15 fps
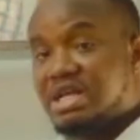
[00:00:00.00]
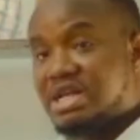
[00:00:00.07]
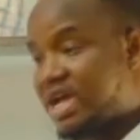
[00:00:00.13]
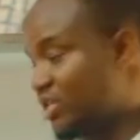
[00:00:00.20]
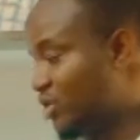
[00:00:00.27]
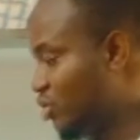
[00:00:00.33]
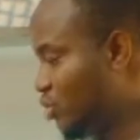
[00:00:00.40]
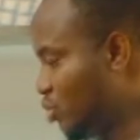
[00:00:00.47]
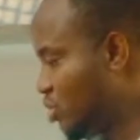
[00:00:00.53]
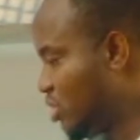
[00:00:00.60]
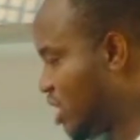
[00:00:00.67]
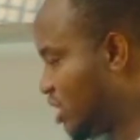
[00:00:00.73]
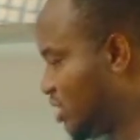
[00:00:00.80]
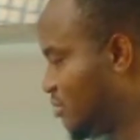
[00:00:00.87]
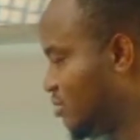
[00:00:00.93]
that it is
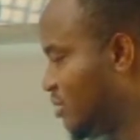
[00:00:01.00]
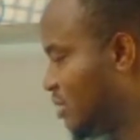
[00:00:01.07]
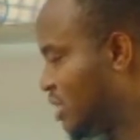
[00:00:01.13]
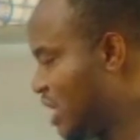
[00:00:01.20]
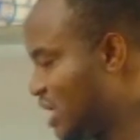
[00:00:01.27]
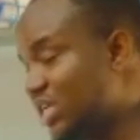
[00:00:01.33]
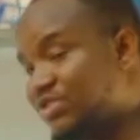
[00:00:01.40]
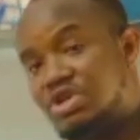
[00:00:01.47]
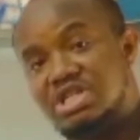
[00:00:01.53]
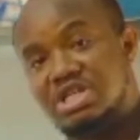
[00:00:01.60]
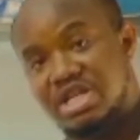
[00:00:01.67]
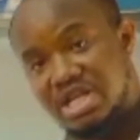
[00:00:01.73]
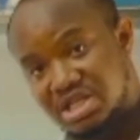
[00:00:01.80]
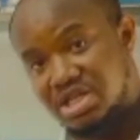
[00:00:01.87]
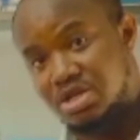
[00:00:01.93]
sold at. That gives us the
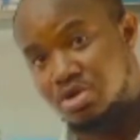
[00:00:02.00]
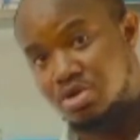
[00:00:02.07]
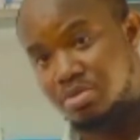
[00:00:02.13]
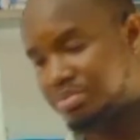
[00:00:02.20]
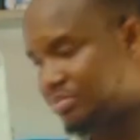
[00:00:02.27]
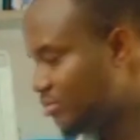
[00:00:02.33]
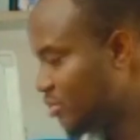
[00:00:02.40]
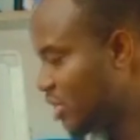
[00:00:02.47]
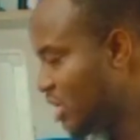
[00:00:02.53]
net income.